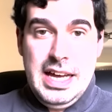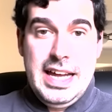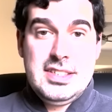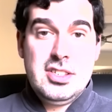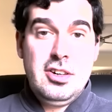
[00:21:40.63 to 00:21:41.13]

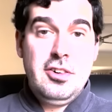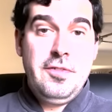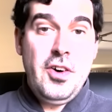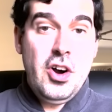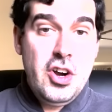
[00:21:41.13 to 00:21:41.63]
And so
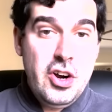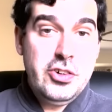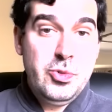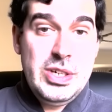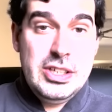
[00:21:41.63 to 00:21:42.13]
for code
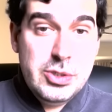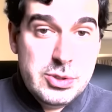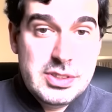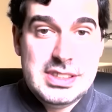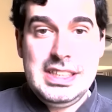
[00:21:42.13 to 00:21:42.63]

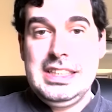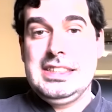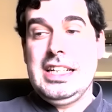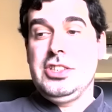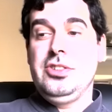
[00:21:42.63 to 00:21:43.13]
reuse, it's
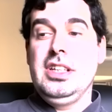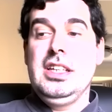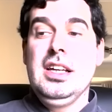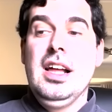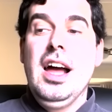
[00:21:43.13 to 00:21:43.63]

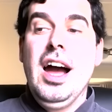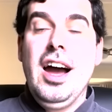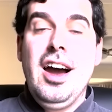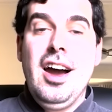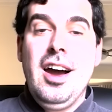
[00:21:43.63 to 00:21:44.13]
actually a
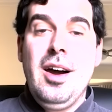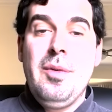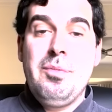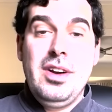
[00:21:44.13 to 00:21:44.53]
uh,